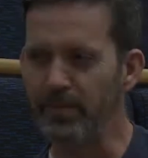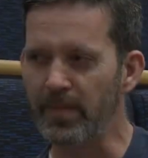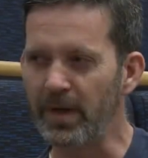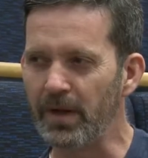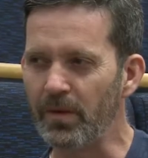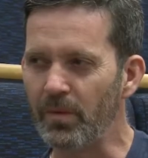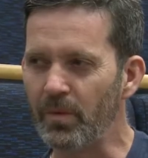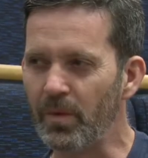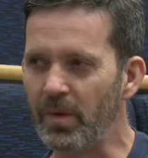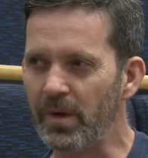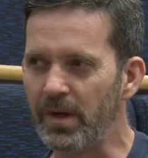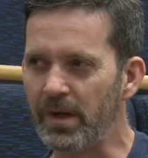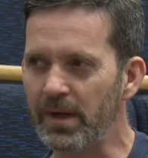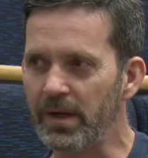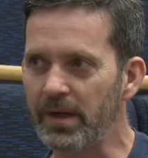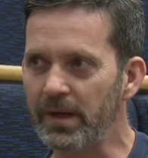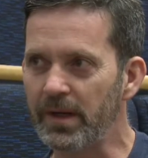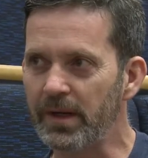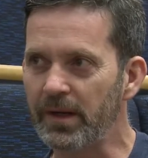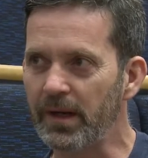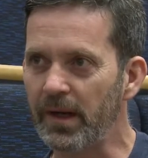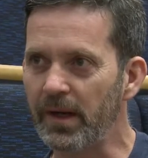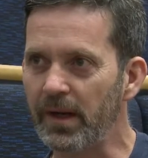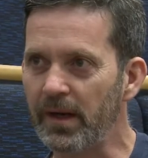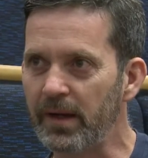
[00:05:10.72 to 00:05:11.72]
my
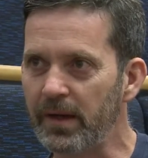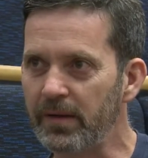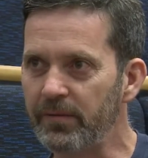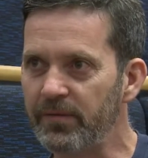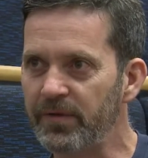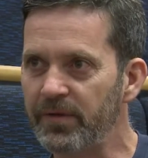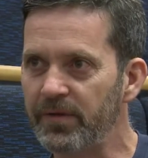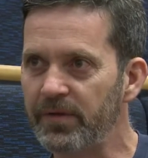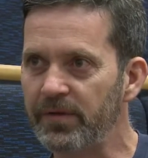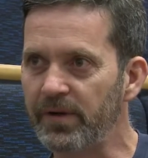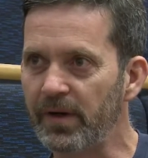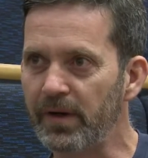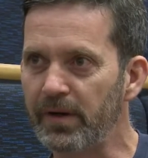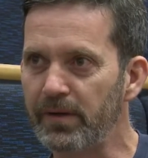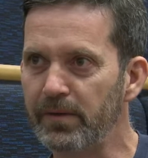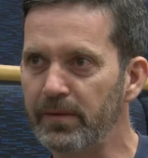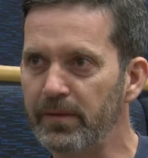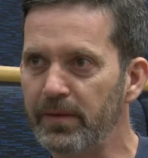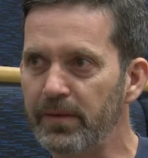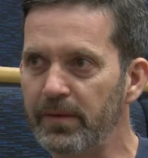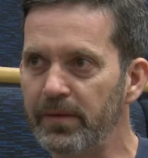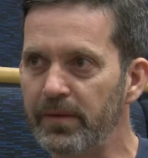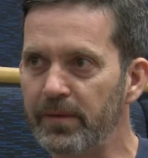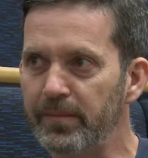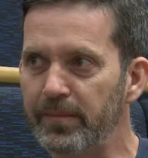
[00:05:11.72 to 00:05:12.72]
work, I've
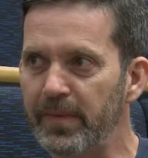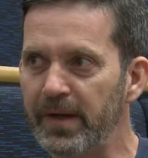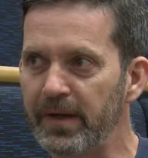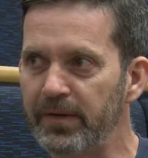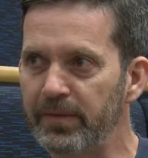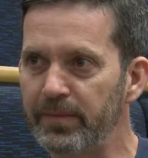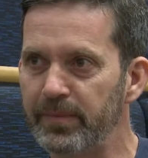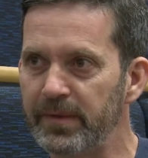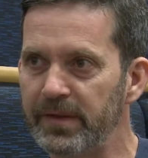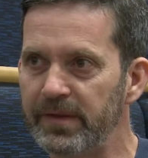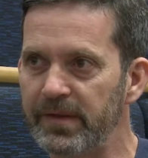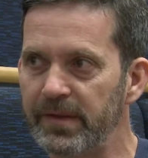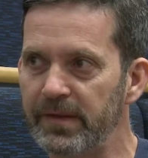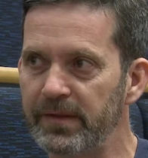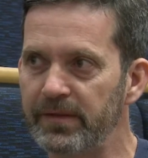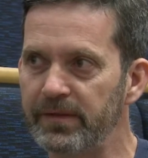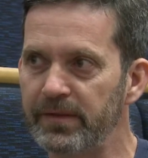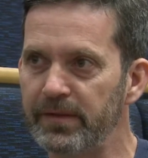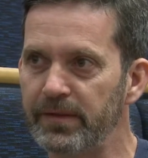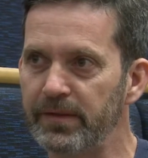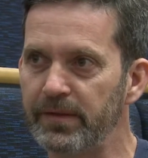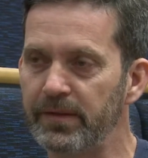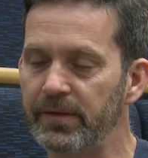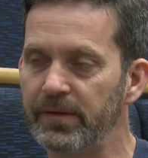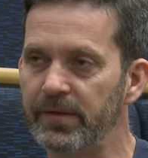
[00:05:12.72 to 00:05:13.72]
shown the
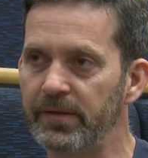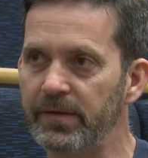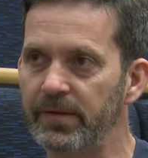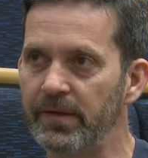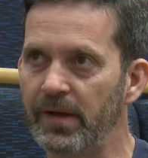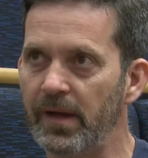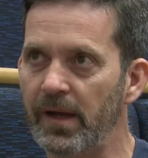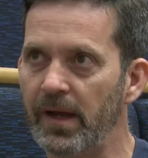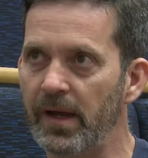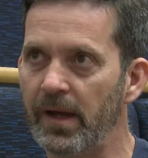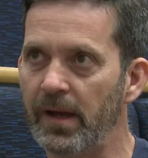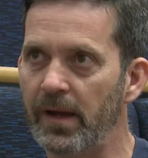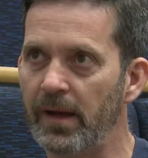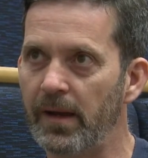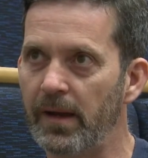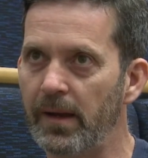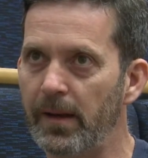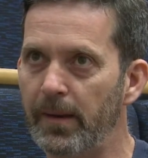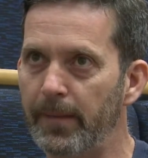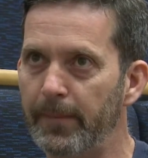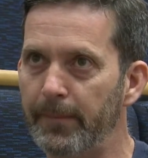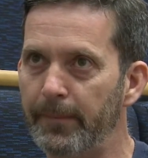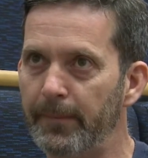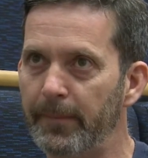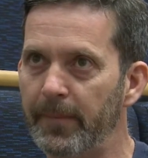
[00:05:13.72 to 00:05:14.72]
mathematicians
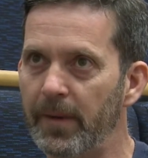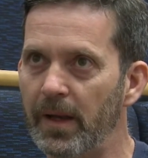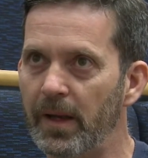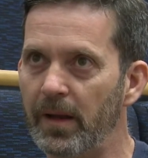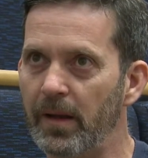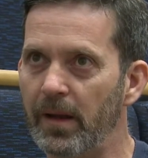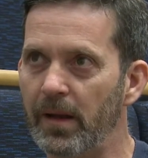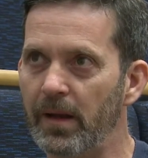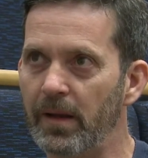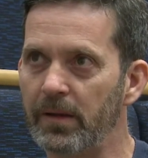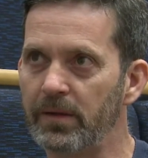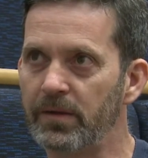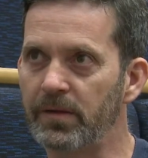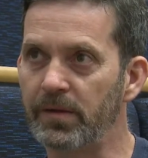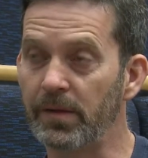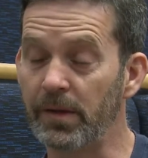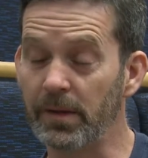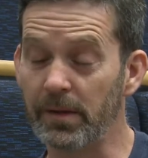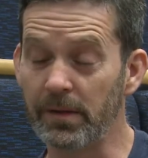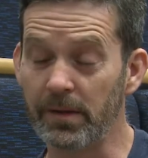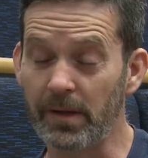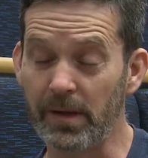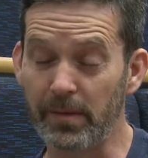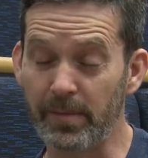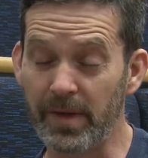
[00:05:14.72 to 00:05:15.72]

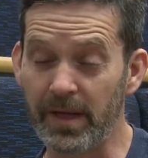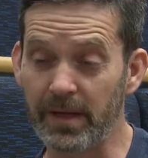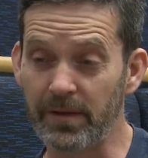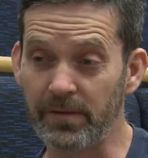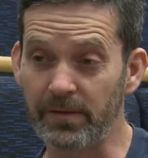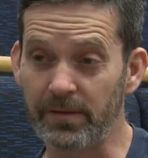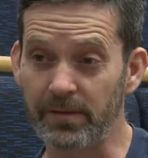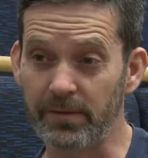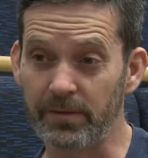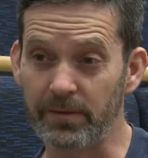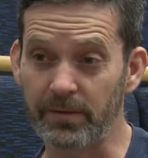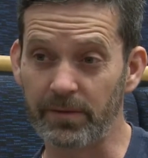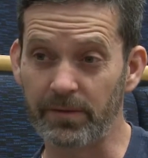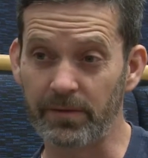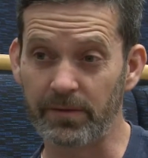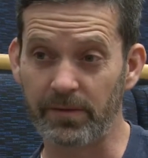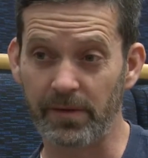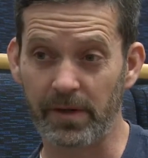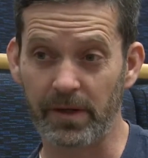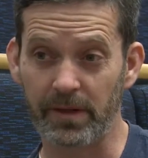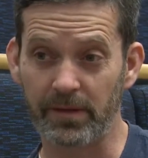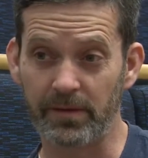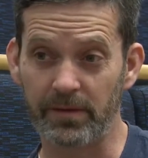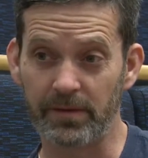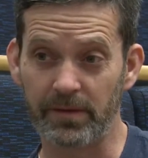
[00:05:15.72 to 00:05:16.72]
two-dimensional
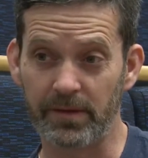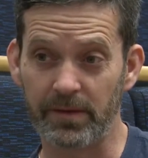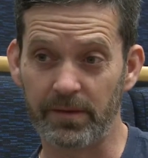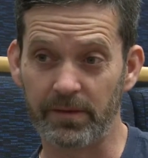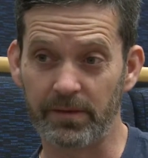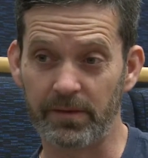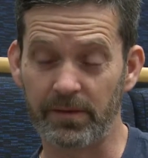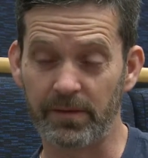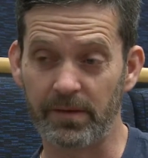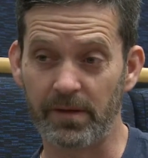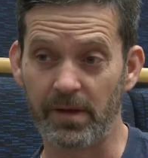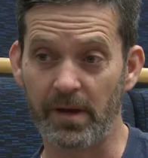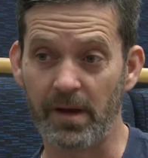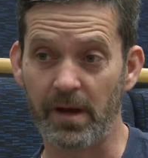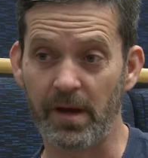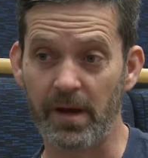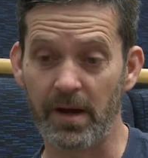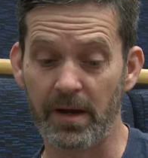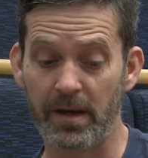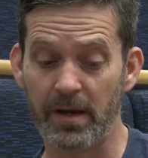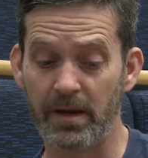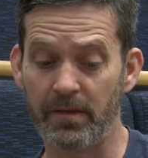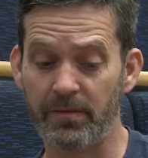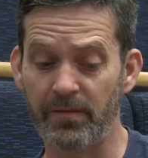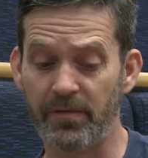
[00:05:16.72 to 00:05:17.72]
structures that
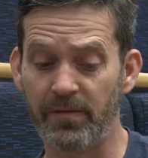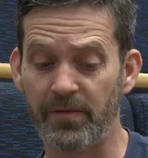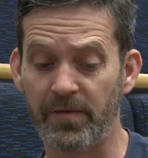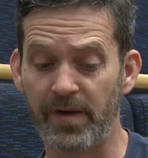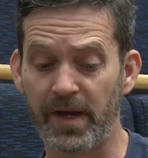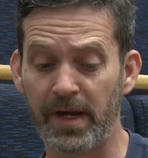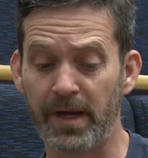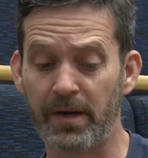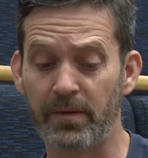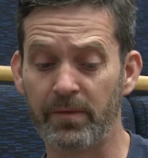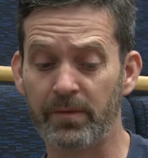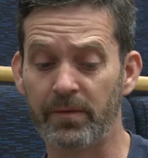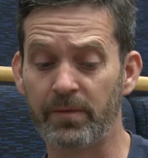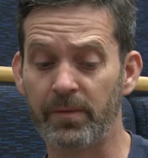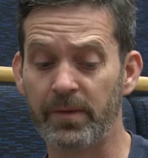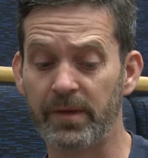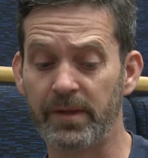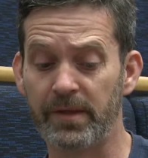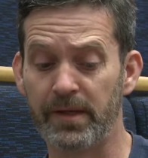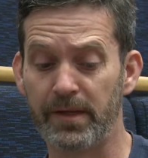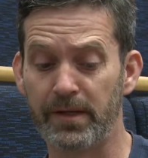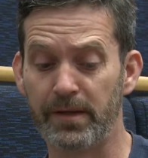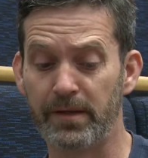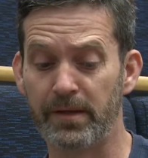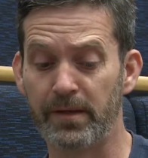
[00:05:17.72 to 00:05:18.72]
I have found
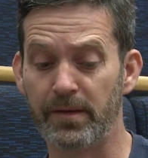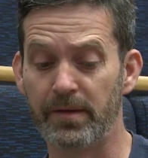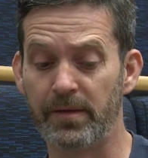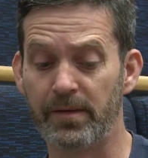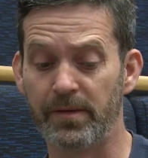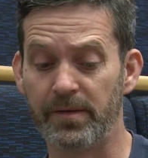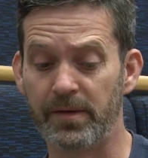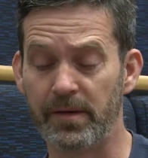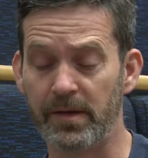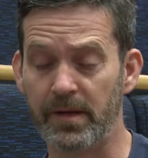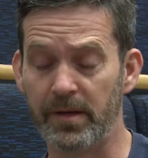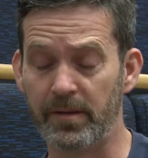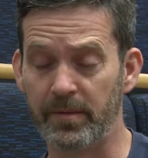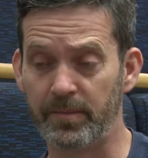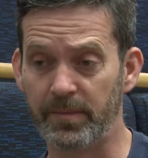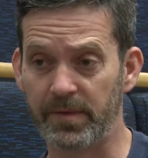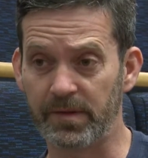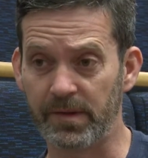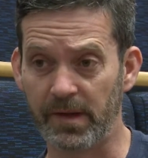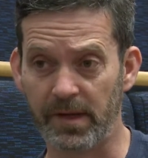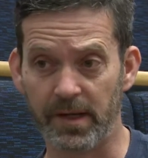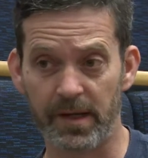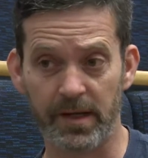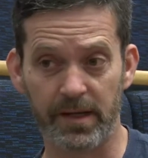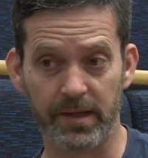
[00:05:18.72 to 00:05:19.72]
within the
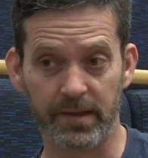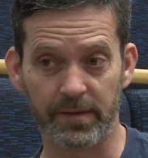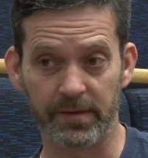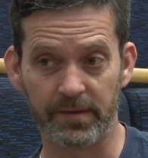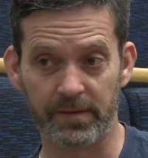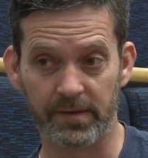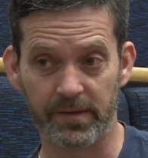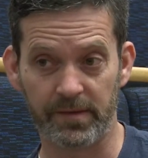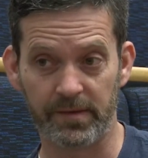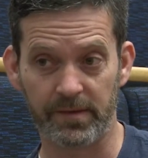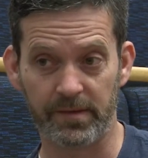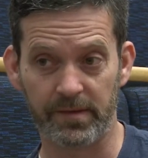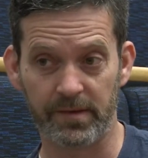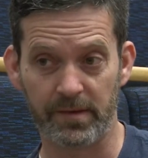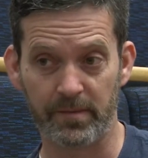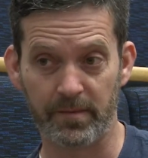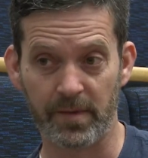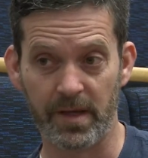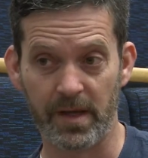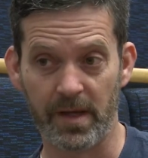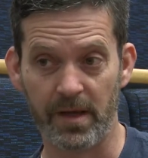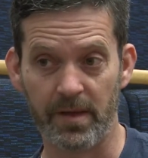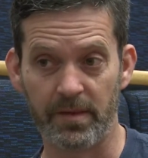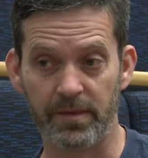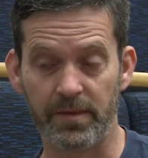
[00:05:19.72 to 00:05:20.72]
tiling
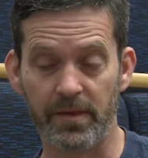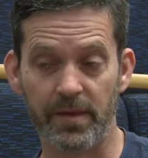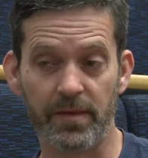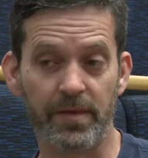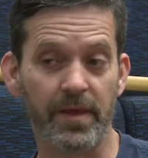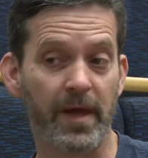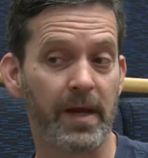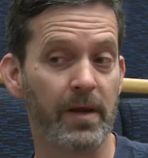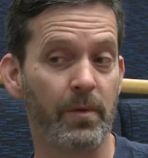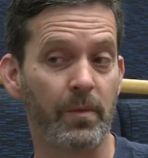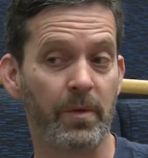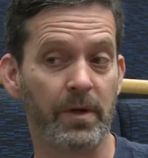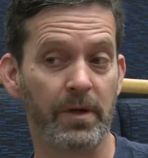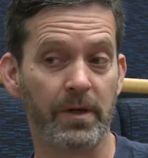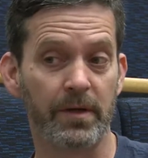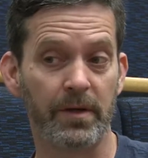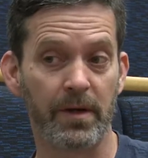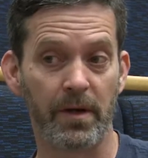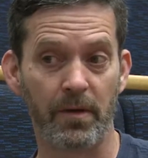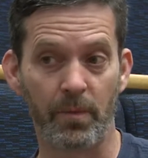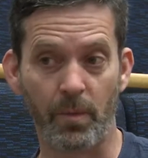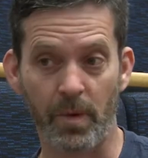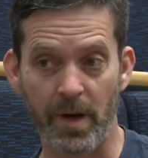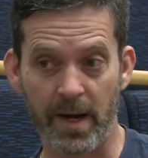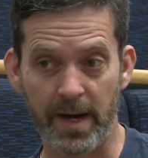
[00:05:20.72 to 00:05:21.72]
system that they
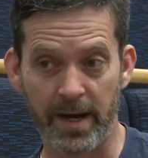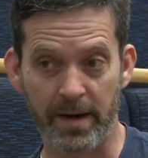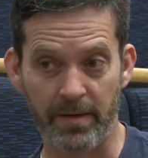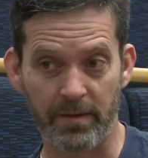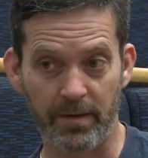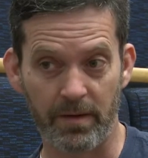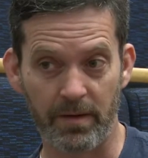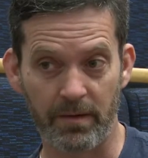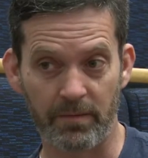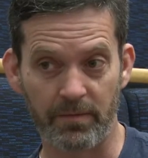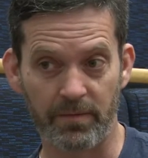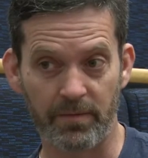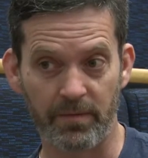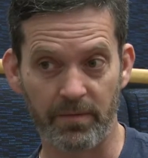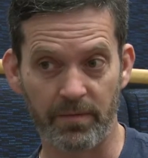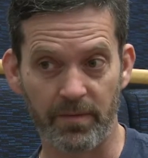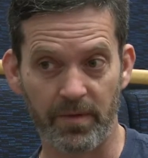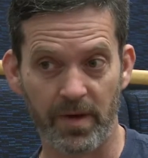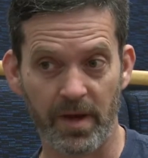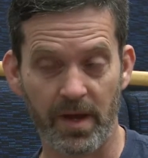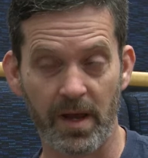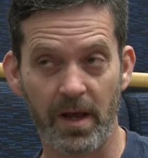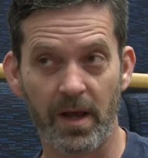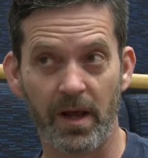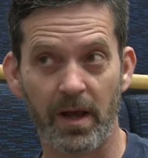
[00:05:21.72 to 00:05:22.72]
weren't aware of.